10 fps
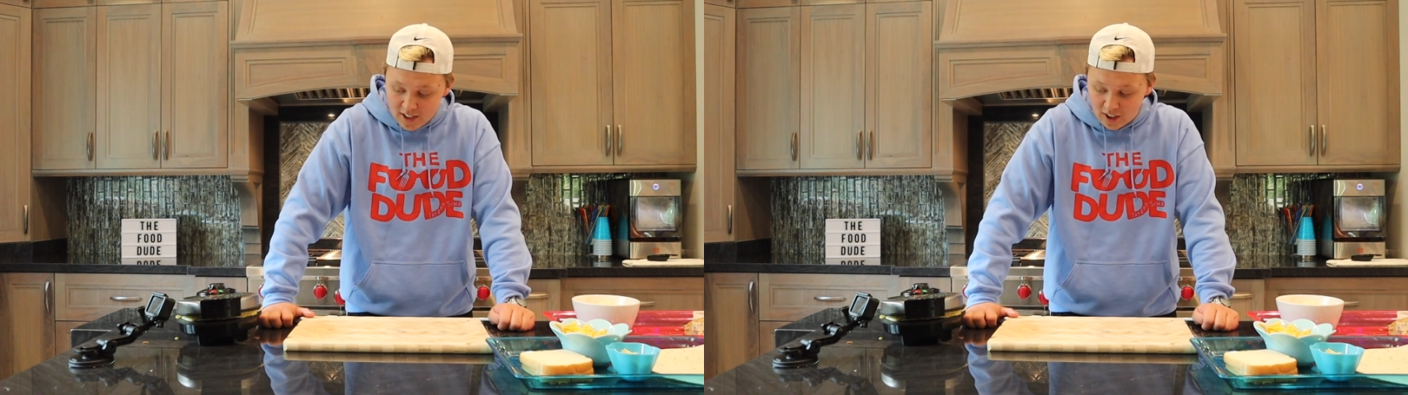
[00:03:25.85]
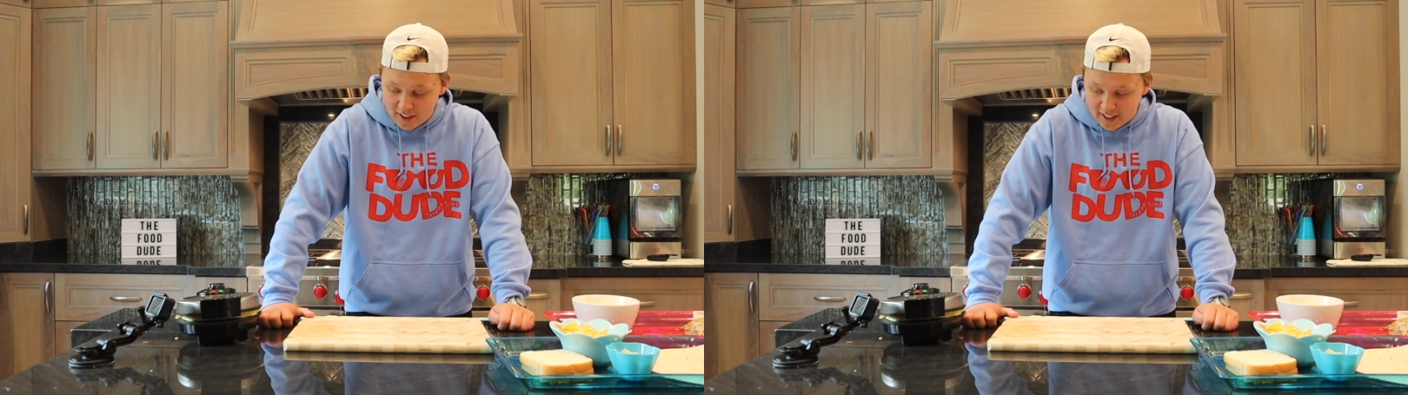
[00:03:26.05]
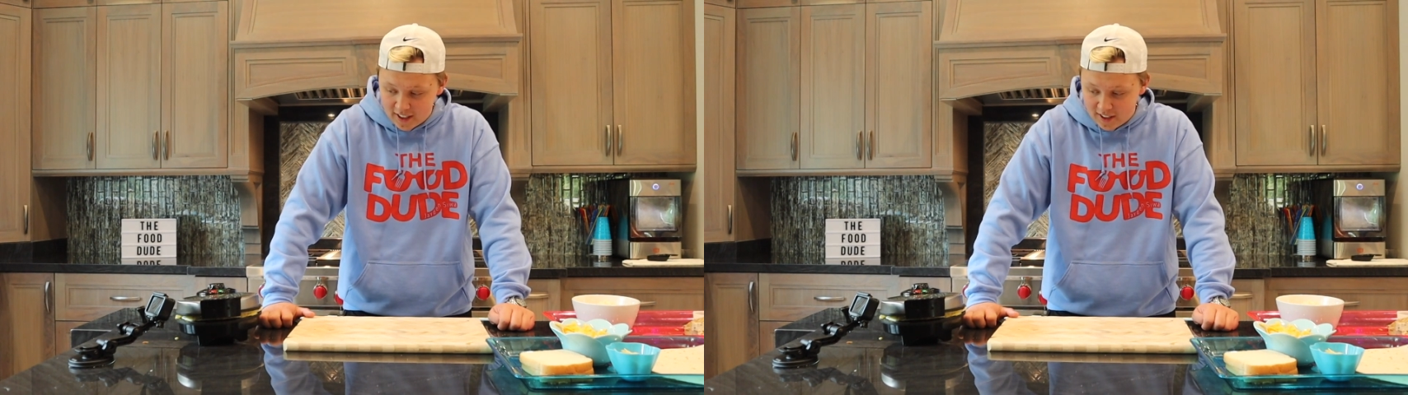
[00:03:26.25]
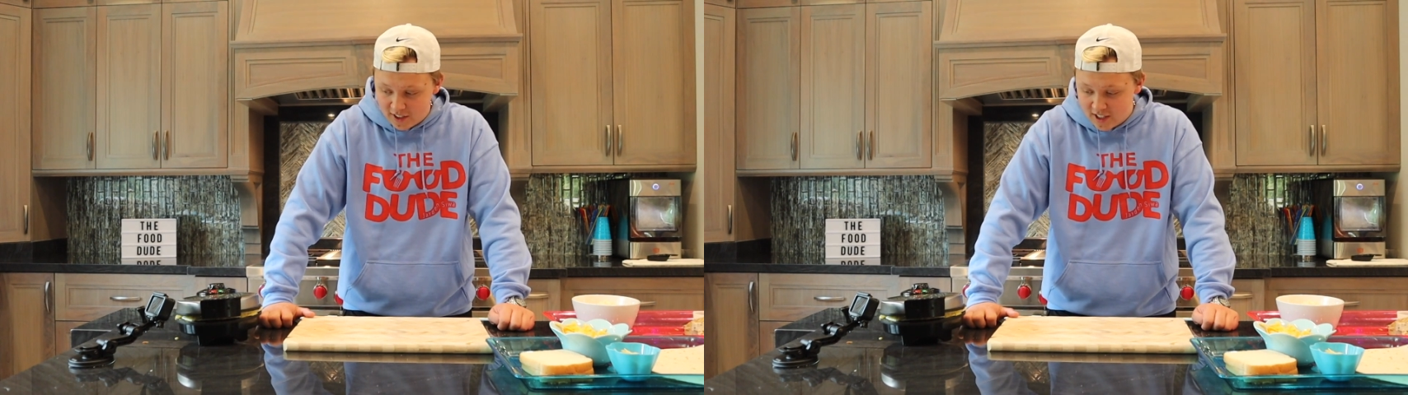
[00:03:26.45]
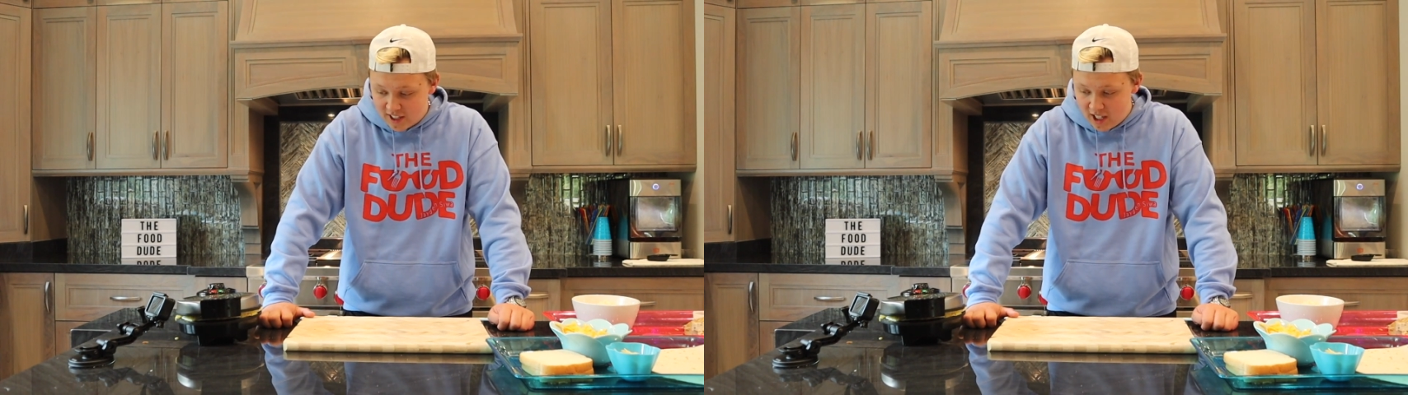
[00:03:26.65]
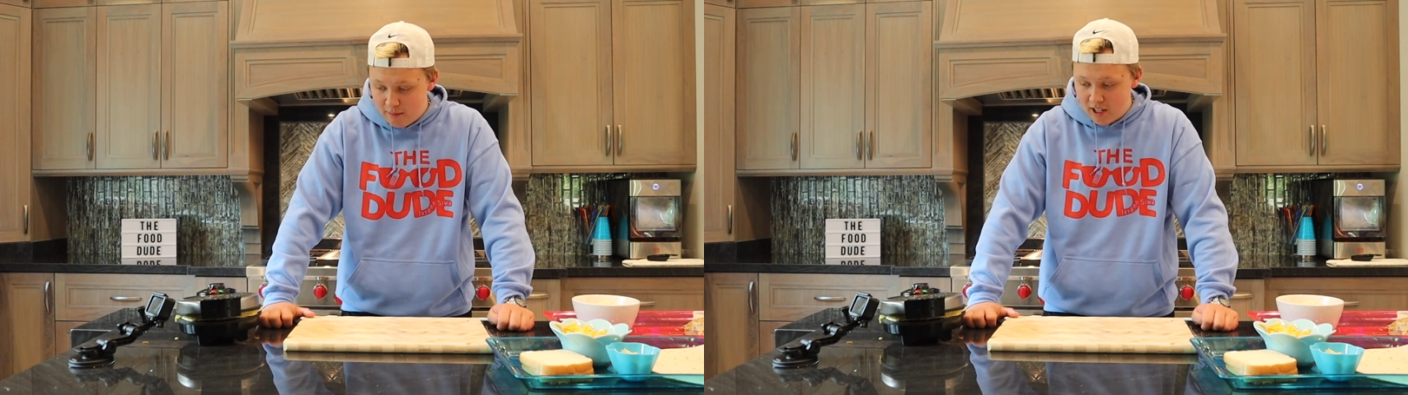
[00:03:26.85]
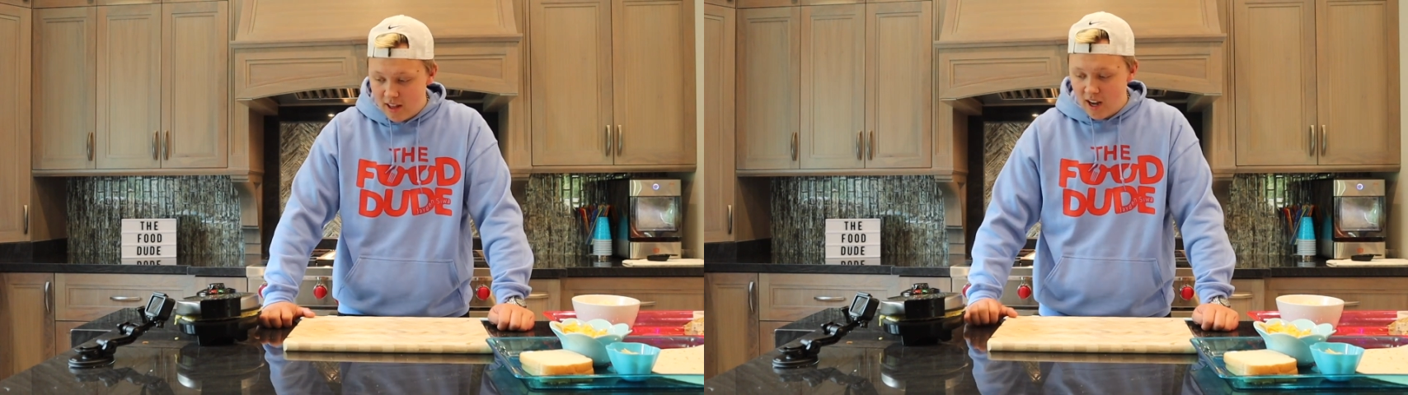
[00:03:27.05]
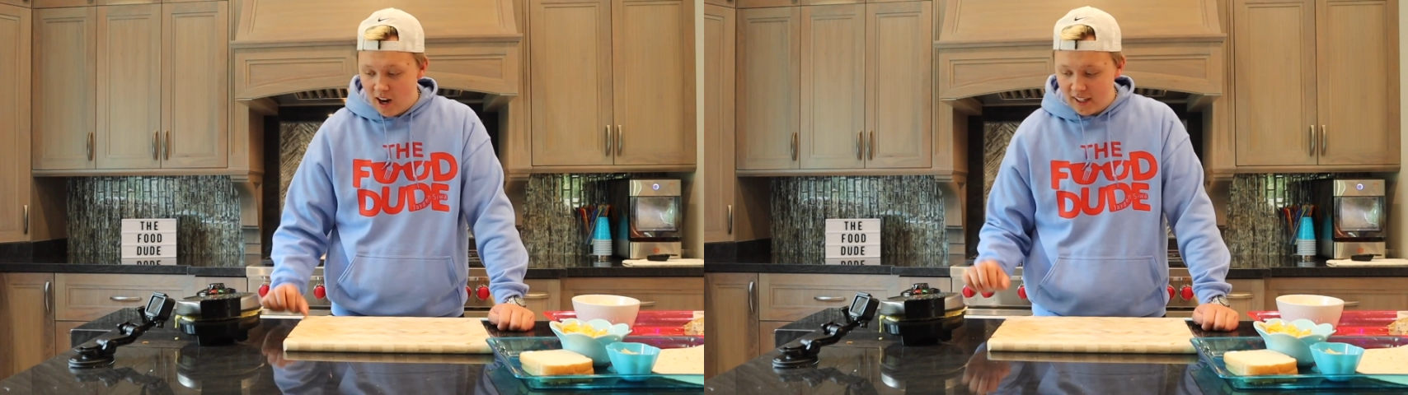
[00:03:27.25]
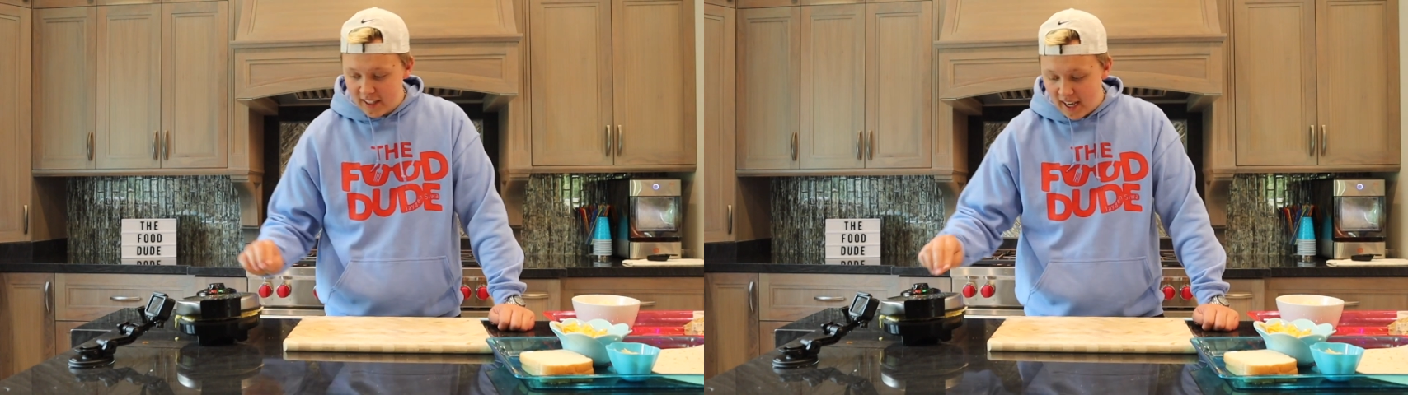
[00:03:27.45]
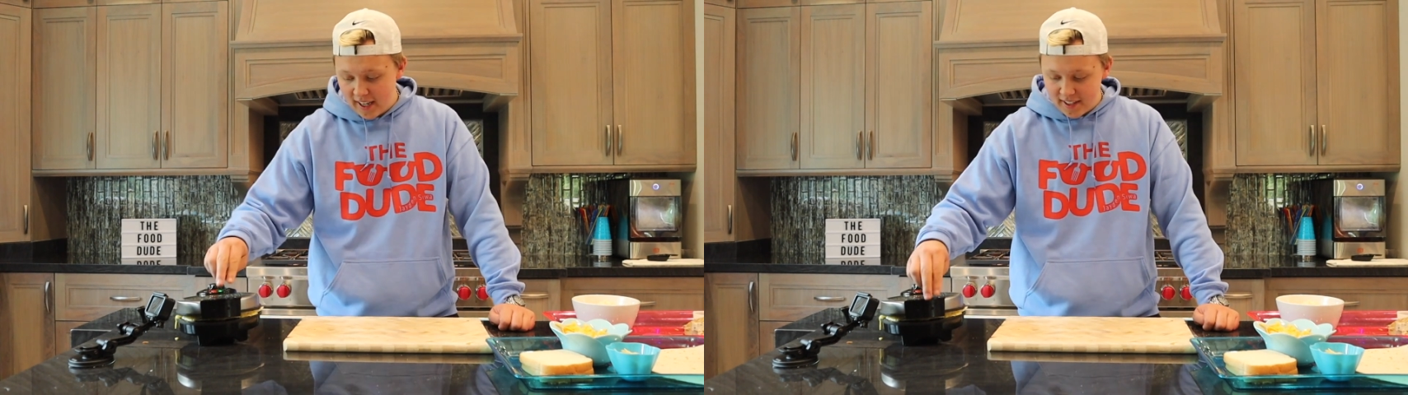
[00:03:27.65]
Starting to get a little steamy in there.
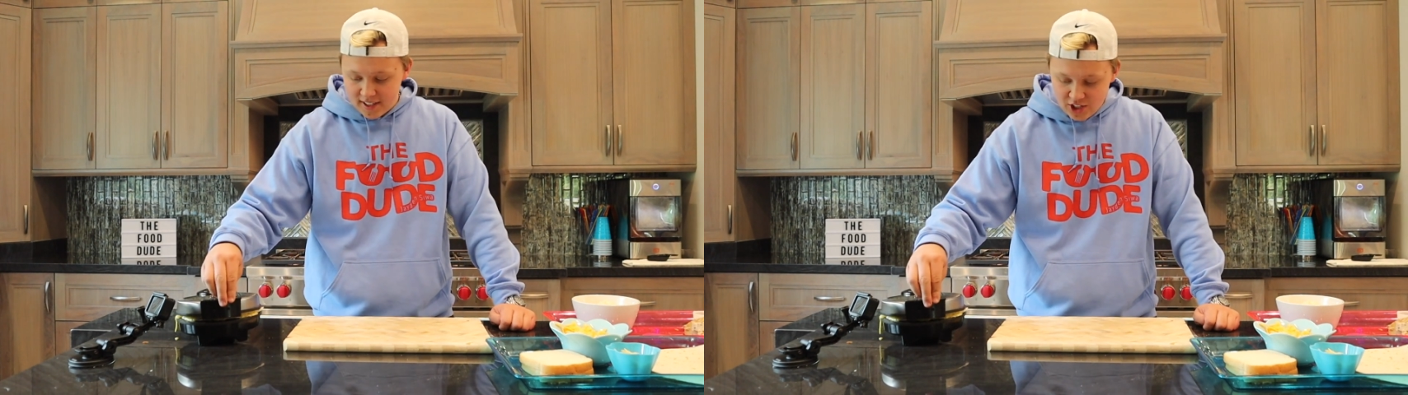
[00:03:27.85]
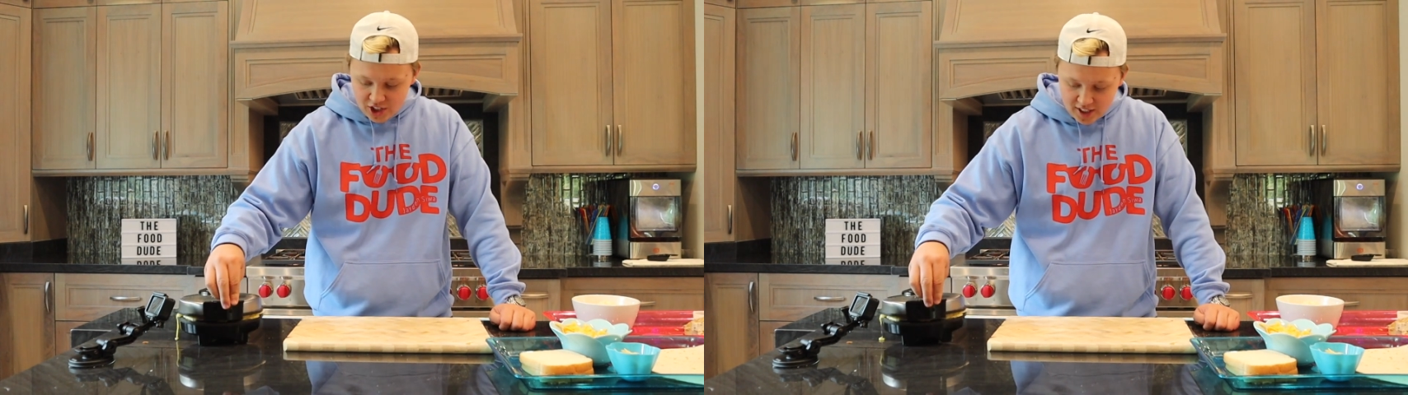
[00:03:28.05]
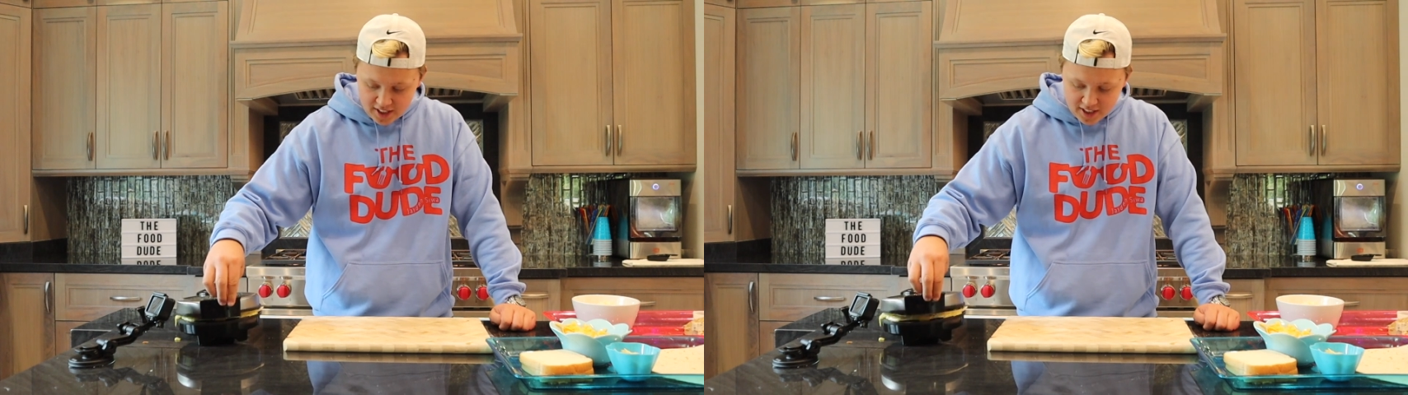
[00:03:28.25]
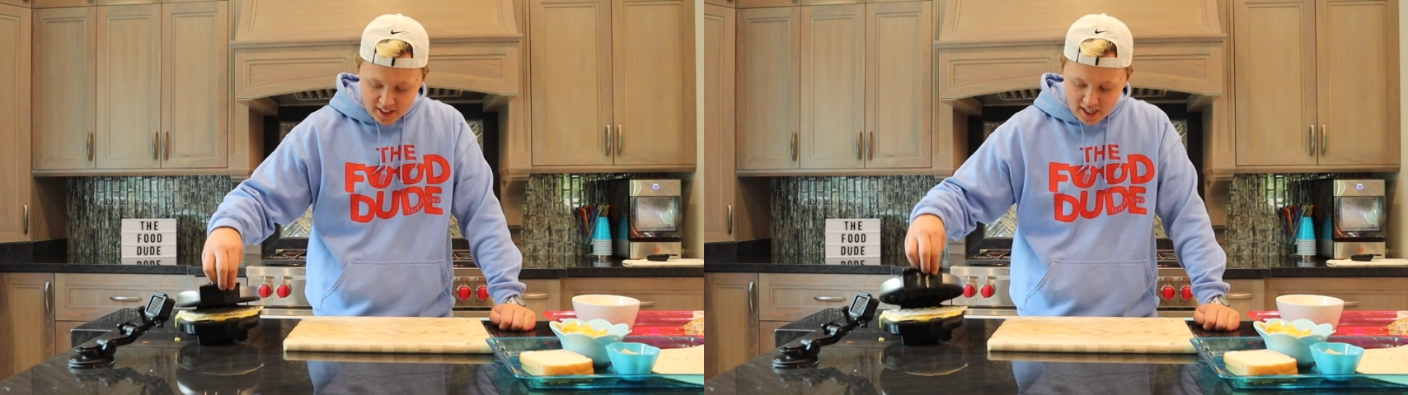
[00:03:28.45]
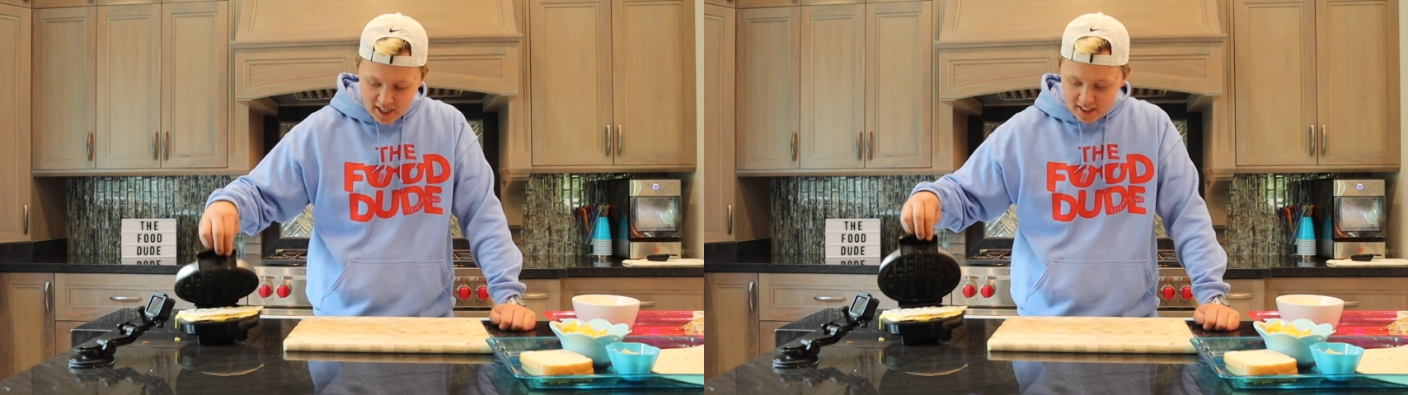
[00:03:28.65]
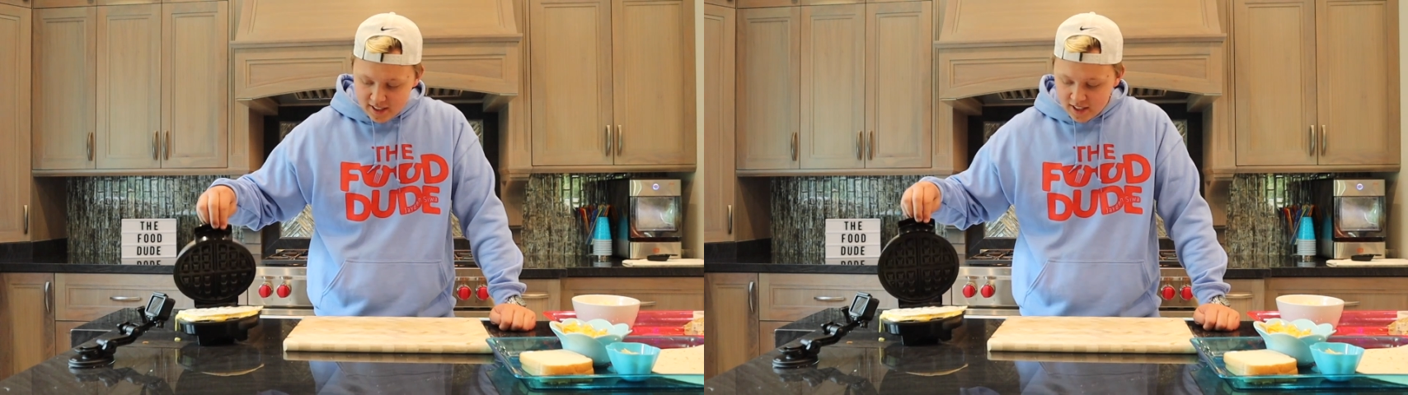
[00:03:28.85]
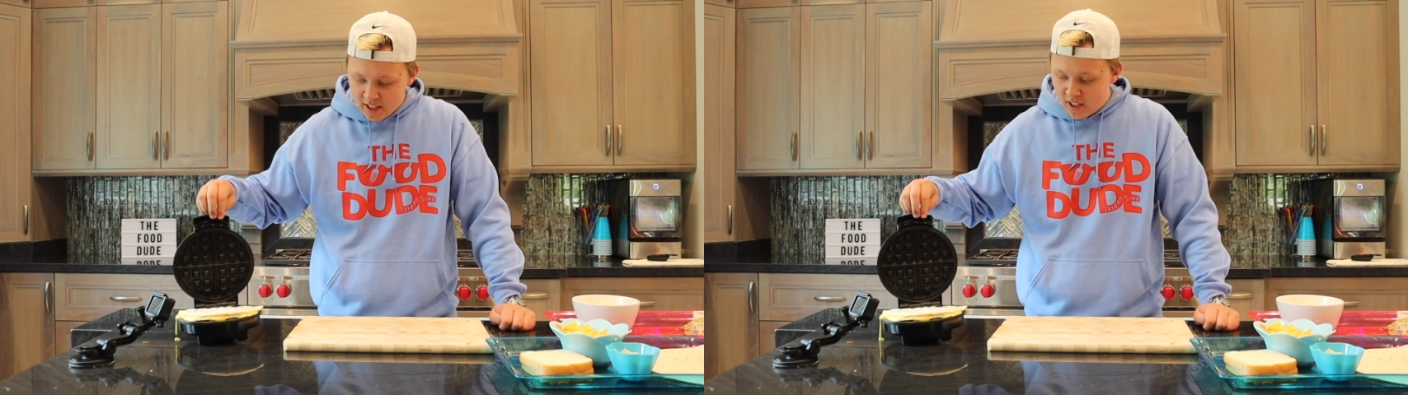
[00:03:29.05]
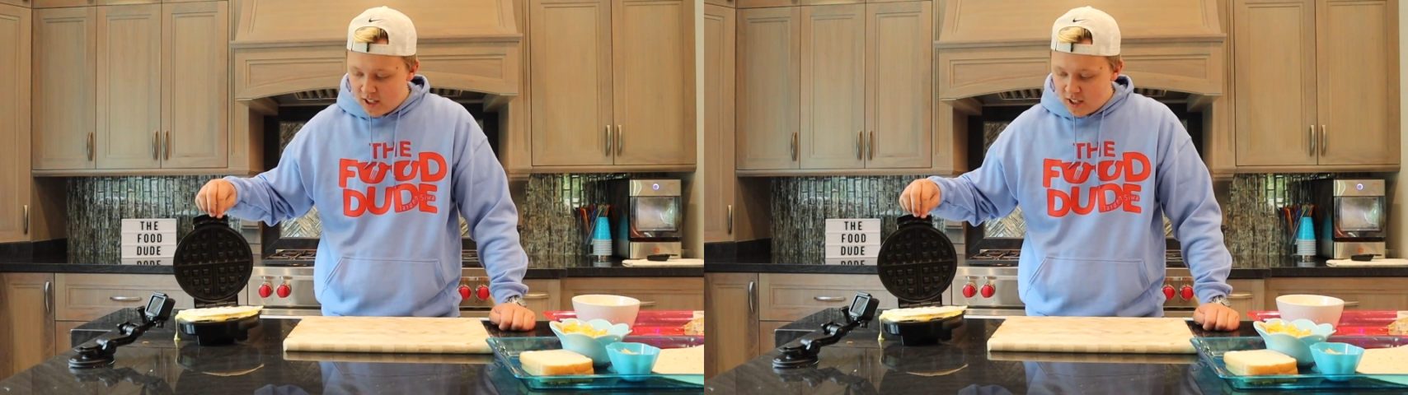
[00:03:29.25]
Yes, cheese, yes.